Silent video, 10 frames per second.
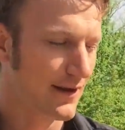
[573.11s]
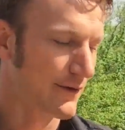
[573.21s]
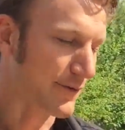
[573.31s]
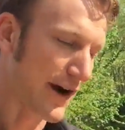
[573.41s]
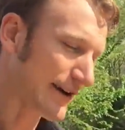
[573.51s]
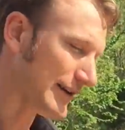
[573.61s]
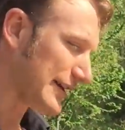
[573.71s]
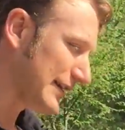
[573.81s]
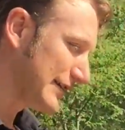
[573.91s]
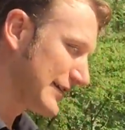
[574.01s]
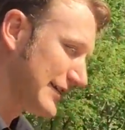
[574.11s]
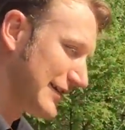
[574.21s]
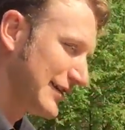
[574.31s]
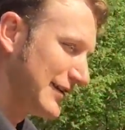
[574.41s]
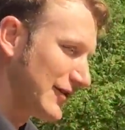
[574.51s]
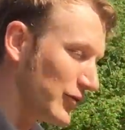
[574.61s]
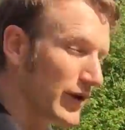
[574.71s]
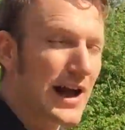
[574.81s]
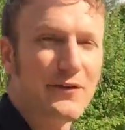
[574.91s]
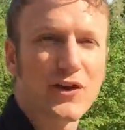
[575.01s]
Finally,
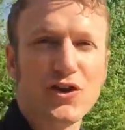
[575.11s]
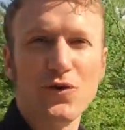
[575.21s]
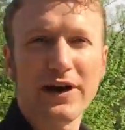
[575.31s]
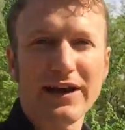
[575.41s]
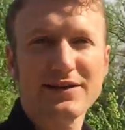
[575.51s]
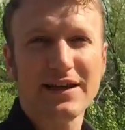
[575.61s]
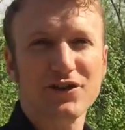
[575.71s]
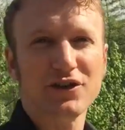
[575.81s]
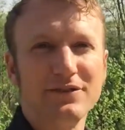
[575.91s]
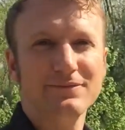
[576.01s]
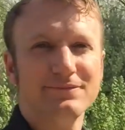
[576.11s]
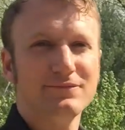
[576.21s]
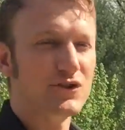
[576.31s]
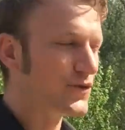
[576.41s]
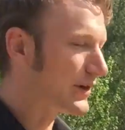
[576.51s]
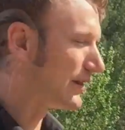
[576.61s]
we'll have a Q&A session, do a